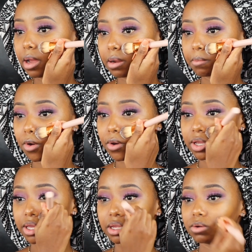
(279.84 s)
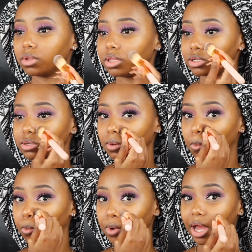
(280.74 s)
and I'm going in with it
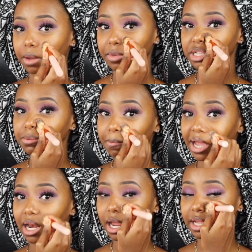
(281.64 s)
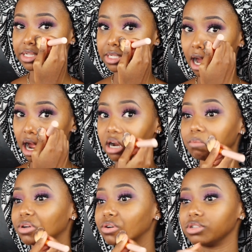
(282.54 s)
where my smile lines are,
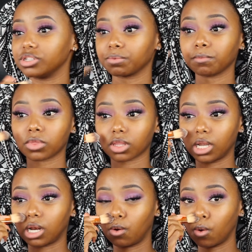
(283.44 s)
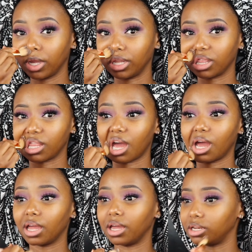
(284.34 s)
because it'll go in
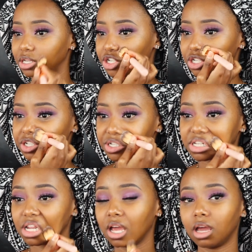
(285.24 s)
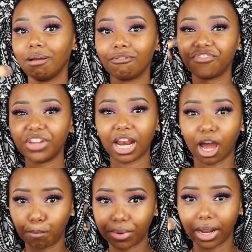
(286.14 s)
there and just fill
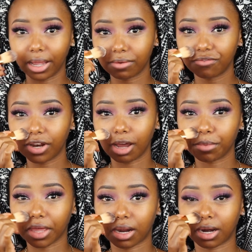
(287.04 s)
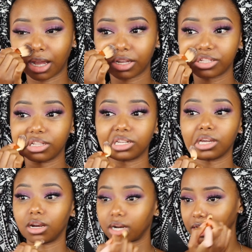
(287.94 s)
up the cracks that
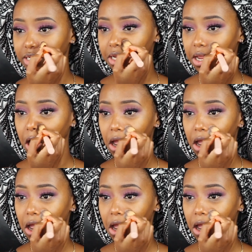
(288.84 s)
are right